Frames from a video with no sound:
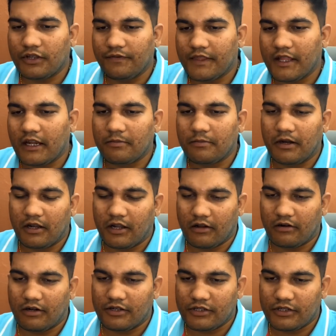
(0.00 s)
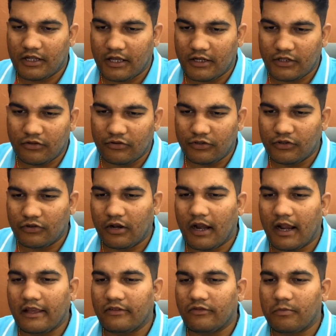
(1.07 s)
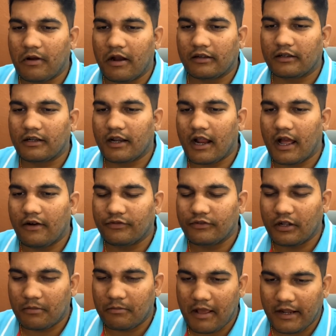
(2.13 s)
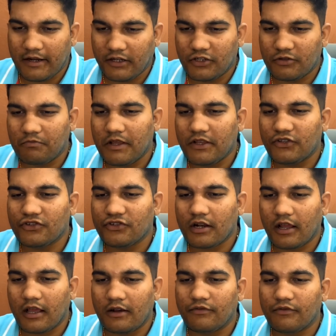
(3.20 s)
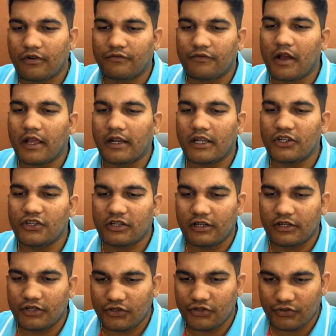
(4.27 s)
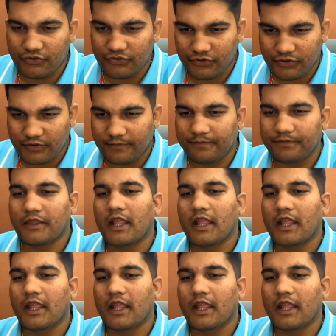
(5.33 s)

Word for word: in that particular scenario, your life partner after marriage may struggle from financial issues.